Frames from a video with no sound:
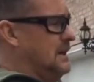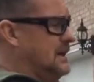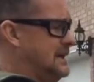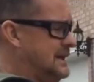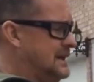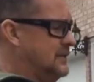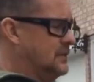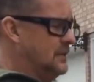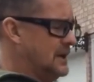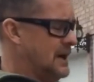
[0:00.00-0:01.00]
again,
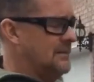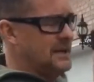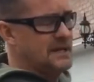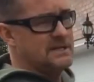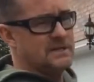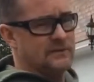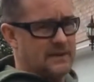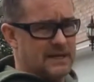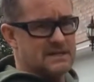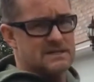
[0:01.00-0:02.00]
through a combination of,
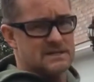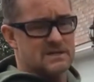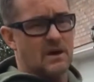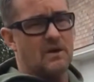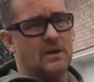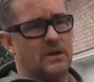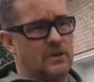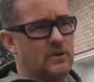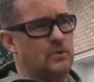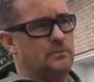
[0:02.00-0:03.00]
yes, installing
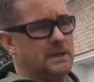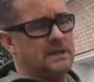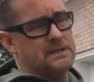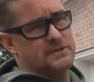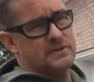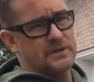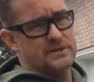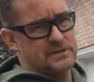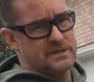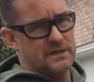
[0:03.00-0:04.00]
new big
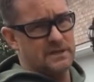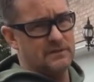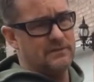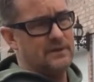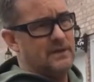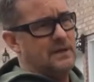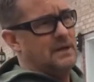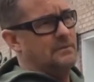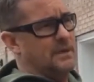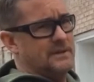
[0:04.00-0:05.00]
construction stuff,
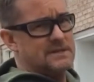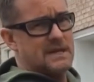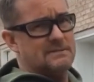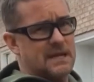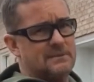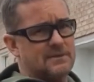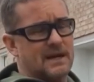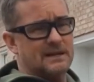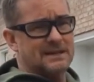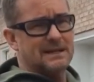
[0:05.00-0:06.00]
but at the same time
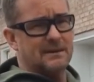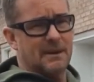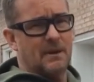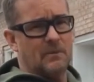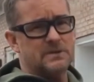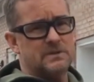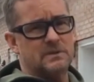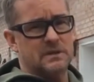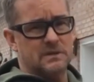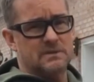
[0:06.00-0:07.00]
trying to think about what you
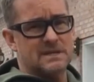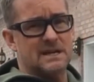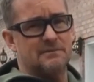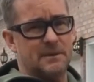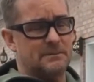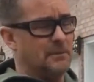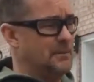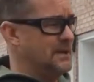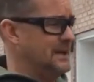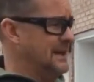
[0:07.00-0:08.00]
can do to save people
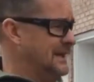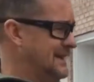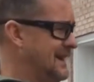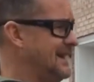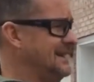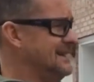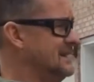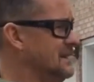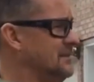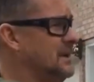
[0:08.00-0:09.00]
money and not
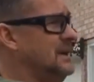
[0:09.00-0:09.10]
end up